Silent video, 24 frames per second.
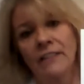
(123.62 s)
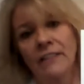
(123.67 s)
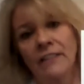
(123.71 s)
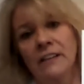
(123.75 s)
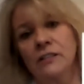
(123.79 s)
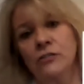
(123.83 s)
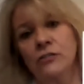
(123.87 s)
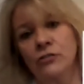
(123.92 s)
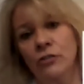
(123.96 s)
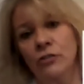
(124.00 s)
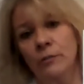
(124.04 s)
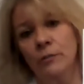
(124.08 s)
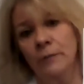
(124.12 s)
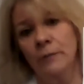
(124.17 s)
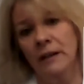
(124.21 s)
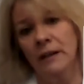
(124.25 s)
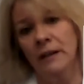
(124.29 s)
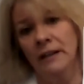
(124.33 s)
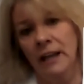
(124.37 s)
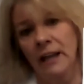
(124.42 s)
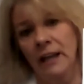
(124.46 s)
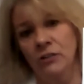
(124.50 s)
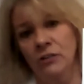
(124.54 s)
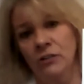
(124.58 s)
And this is
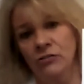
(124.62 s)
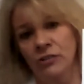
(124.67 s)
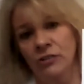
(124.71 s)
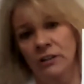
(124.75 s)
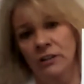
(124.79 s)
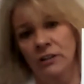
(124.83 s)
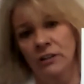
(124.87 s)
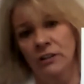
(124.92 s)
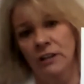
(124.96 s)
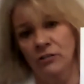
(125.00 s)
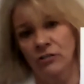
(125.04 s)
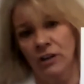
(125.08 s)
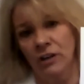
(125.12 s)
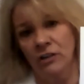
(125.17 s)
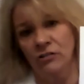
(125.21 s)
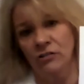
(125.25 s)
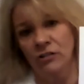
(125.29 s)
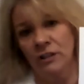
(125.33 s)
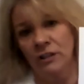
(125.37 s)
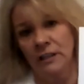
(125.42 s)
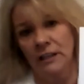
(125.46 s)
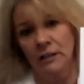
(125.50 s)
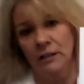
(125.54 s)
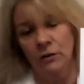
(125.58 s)
your medication
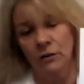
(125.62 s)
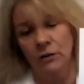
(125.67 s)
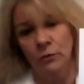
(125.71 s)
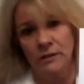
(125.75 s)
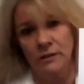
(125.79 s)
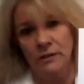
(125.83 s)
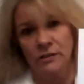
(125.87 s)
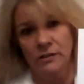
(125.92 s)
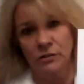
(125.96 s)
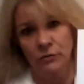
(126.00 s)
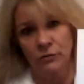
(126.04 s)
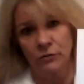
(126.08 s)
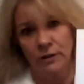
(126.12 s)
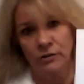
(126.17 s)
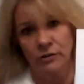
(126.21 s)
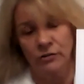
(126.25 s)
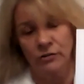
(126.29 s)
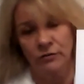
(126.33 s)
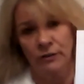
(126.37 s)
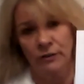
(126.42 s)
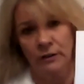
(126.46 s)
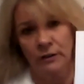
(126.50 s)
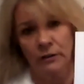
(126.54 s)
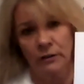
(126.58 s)
injection needle with
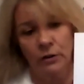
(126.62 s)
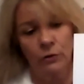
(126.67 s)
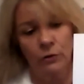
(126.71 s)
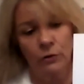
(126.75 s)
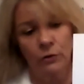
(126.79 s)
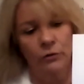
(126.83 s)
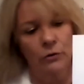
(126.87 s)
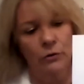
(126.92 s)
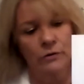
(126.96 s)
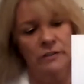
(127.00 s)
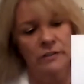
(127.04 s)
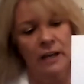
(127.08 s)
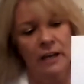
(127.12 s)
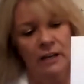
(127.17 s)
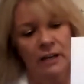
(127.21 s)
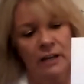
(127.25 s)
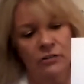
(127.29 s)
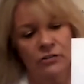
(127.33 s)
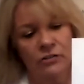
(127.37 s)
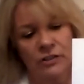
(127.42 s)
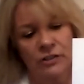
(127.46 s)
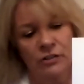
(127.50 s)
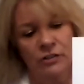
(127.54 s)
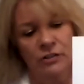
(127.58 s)
syringe for the low-dose
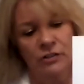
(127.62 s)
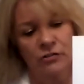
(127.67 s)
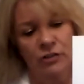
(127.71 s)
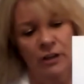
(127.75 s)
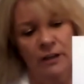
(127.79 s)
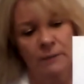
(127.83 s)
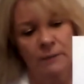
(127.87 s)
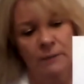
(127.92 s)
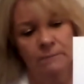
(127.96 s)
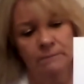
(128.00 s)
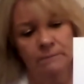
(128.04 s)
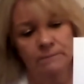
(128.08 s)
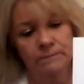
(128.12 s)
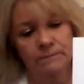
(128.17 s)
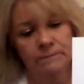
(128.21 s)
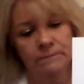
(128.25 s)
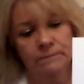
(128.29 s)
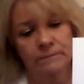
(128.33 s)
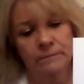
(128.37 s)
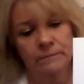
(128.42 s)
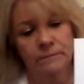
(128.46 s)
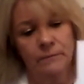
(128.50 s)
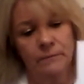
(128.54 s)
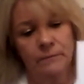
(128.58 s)
hCG.
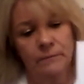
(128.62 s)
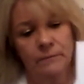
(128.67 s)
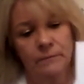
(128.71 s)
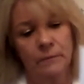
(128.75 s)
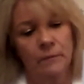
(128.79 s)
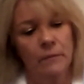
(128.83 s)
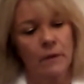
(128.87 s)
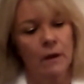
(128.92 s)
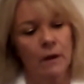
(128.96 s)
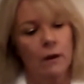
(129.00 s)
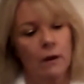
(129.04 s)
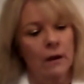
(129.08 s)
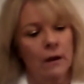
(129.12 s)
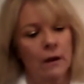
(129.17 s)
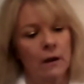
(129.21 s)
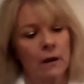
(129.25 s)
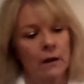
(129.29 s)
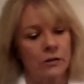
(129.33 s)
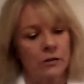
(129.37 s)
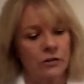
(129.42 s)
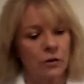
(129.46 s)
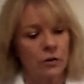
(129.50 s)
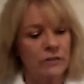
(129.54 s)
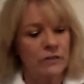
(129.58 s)

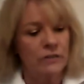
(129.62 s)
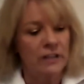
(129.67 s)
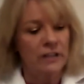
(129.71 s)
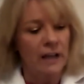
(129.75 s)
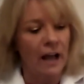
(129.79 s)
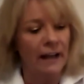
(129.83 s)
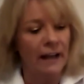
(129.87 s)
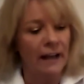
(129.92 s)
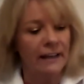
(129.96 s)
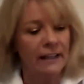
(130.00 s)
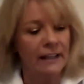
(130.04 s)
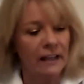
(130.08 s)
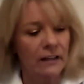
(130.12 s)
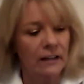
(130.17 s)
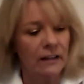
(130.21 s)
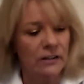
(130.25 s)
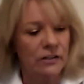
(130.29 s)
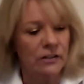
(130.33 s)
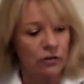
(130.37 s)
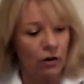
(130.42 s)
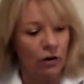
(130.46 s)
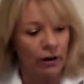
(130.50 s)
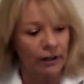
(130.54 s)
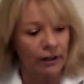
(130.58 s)
So to kind of get
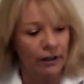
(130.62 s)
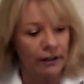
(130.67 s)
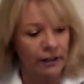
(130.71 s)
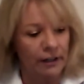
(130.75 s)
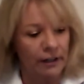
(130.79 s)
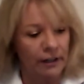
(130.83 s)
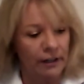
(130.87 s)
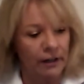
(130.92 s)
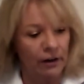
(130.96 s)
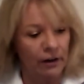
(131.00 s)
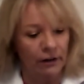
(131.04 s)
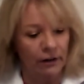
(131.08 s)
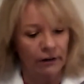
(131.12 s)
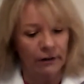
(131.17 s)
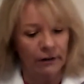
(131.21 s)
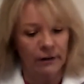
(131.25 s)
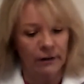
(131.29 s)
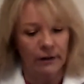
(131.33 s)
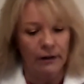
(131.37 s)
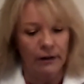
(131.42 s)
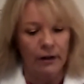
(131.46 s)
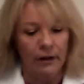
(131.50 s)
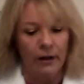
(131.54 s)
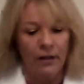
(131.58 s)
us started here,
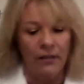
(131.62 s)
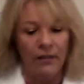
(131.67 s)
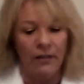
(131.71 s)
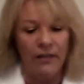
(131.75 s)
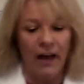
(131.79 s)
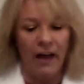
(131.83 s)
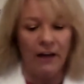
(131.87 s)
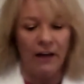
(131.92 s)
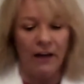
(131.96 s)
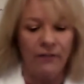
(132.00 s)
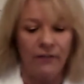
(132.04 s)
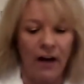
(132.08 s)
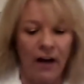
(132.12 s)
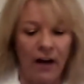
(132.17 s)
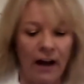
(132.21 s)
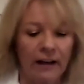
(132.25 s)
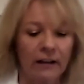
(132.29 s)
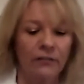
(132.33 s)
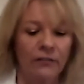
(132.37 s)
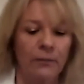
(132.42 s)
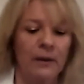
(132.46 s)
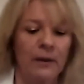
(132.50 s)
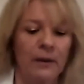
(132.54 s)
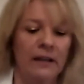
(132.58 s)
that vial
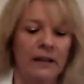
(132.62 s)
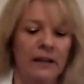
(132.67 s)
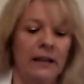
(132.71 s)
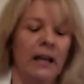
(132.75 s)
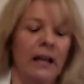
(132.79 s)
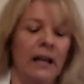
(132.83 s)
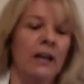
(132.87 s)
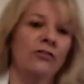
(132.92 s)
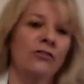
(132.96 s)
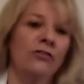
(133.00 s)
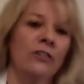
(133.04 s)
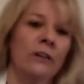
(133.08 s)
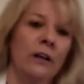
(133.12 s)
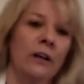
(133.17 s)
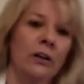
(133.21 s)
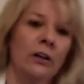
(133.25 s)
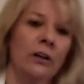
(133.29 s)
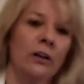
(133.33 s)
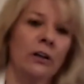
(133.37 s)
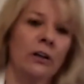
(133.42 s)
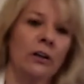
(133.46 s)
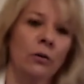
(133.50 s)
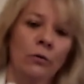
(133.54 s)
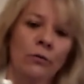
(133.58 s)
of medication that
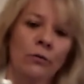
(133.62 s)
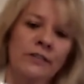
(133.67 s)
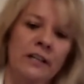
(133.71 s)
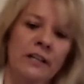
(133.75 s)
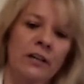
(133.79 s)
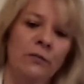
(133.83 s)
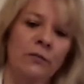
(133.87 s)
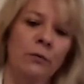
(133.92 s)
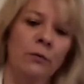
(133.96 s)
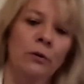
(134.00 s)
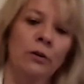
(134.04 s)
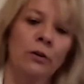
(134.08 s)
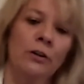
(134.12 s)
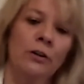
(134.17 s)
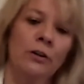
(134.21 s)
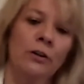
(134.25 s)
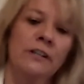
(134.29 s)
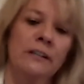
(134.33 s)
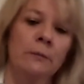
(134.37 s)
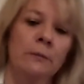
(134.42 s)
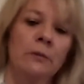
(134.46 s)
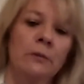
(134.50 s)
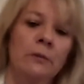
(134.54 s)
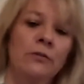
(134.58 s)
you will receive will
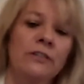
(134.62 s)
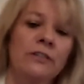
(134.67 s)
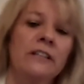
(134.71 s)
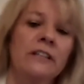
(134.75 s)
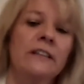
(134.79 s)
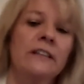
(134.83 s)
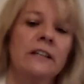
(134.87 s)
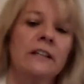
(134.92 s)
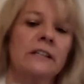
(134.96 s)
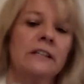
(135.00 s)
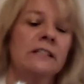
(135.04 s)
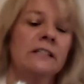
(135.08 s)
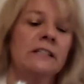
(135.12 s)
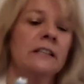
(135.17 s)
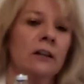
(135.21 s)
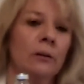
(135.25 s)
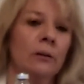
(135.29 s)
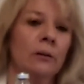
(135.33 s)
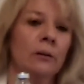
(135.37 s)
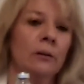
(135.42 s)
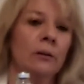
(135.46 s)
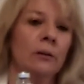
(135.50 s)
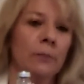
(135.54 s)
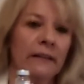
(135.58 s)
look similar to
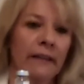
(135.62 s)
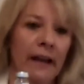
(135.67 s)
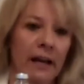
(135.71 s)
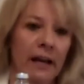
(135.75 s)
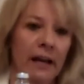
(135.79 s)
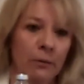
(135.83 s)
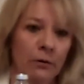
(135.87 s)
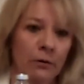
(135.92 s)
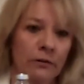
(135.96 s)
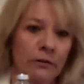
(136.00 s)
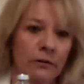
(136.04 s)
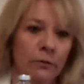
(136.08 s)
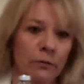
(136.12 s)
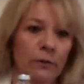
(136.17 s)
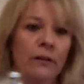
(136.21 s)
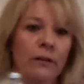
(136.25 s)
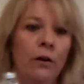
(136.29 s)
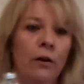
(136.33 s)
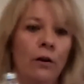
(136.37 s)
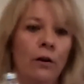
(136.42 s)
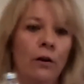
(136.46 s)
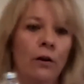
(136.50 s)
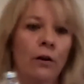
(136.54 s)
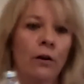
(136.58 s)
this, and it'll be
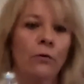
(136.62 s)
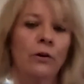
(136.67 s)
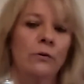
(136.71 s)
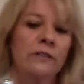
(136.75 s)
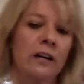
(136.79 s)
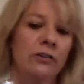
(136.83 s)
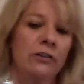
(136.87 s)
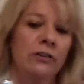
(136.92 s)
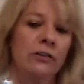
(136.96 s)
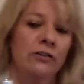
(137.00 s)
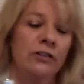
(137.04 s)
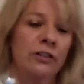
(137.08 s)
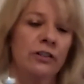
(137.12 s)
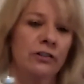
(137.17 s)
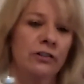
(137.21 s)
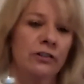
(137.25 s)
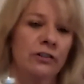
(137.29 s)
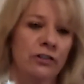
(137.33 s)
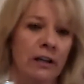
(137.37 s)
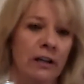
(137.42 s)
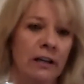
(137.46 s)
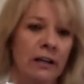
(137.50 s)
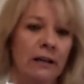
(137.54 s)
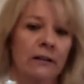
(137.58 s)
labeled with low-dose
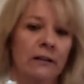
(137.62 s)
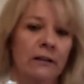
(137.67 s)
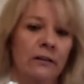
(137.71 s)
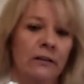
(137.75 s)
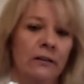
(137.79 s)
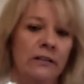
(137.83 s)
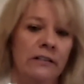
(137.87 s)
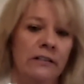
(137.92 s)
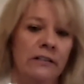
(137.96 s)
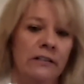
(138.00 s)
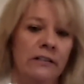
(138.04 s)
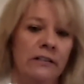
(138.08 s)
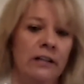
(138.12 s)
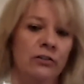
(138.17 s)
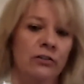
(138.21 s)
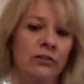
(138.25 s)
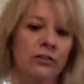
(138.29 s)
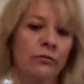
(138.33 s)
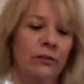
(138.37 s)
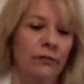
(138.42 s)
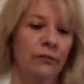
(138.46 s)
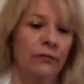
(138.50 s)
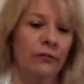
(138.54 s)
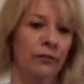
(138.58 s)
hCG. It'll
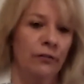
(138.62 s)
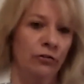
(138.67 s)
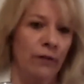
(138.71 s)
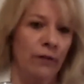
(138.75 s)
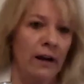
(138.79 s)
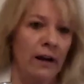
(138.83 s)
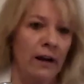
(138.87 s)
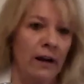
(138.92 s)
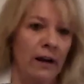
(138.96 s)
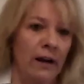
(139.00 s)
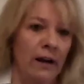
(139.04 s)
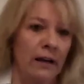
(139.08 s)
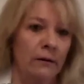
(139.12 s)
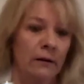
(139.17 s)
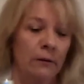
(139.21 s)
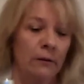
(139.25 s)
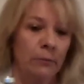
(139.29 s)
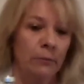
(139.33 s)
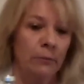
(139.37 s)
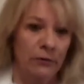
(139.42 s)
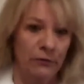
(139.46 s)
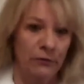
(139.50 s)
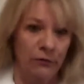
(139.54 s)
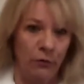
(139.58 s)
say to
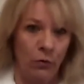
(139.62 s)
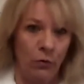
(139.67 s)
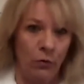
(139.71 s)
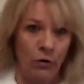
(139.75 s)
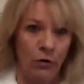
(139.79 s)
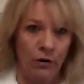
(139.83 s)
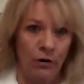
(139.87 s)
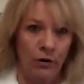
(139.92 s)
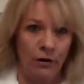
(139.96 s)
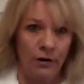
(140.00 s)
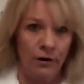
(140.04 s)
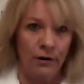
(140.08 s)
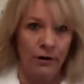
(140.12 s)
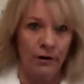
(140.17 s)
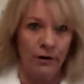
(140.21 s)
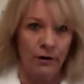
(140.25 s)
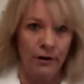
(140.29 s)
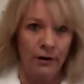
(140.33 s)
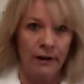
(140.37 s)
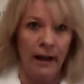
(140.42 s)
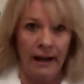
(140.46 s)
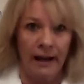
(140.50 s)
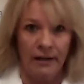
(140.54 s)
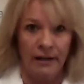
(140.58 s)
refrigerate
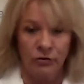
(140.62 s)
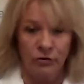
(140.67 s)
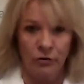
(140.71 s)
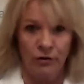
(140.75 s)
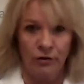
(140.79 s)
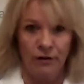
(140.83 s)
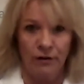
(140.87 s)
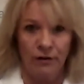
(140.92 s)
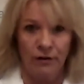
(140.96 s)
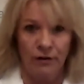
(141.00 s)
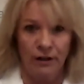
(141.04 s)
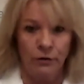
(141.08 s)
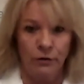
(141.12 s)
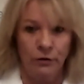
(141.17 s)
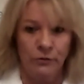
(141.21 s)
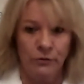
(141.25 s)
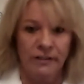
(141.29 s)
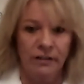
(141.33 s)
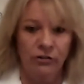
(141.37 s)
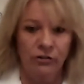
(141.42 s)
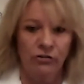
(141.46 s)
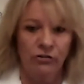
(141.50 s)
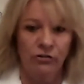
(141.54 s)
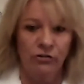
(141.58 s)
before and
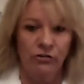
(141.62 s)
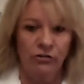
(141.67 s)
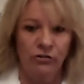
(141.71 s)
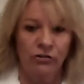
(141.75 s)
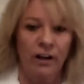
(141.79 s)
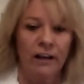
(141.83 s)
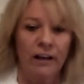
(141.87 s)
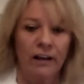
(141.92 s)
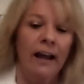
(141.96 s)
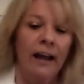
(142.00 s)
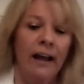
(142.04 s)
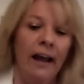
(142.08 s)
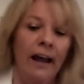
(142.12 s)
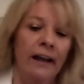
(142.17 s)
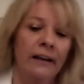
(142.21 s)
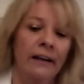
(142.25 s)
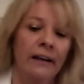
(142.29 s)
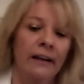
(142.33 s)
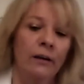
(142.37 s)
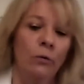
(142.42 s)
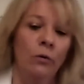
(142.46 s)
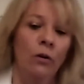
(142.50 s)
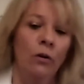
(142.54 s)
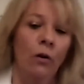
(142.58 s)
during usage.
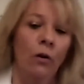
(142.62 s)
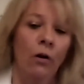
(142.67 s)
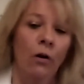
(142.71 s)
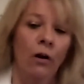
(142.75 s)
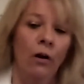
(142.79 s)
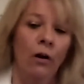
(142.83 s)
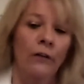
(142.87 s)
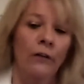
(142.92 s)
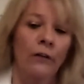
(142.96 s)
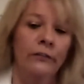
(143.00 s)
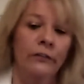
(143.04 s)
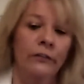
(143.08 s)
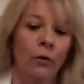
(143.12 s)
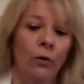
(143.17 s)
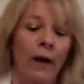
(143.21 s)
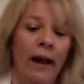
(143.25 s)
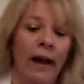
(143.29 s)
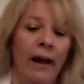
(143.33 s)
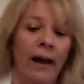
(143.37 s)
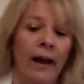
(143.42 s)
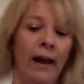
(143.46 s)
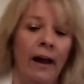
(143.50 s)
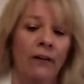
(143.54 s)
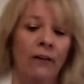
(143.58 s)
And it will
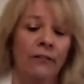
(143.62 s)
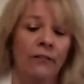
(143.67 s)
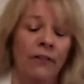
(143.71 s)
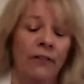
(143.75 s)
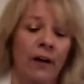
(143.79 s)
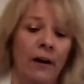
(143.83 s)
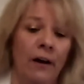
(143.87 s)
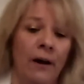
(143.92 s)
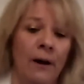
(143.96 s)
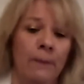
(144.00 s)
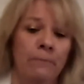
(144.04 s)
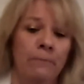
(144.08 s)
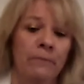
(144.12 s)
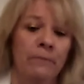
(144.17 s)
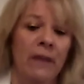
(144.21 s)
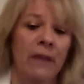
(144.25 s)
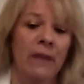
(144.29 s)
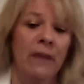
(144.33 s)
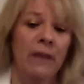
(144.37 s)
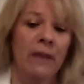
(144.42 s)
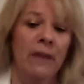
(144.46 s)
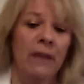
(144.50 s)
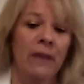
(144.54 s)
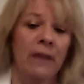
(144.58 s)
also have
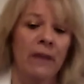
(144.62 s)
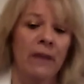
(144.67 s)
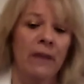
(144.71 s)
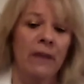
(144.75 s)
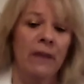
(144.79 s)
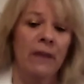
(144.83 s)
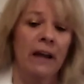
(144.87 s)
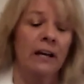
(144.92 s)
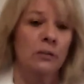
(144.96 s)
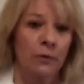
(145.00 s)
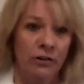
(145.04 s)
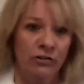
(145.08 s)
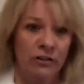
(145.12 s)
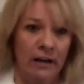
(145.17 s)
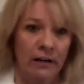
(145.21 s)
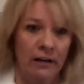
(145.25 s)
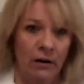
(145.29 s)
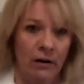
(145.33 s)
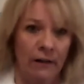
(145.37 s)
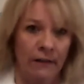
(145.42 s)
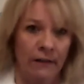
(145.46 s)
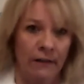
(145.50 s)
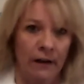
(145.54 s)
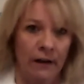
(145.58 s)
an
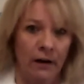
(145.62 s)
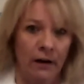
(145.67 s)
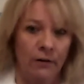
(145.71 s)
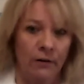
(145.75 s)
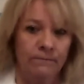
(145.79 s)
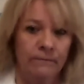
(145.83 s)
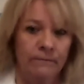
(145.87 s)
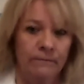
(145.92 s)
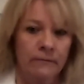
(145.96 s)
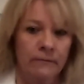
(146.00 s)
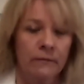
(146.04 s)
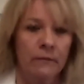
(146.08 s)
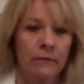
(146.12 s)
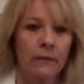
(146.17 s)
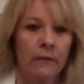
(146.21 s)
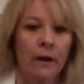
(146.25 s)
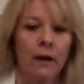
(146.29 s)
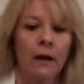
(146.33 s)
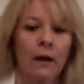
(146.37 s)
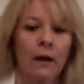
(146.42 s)
expiration date on there.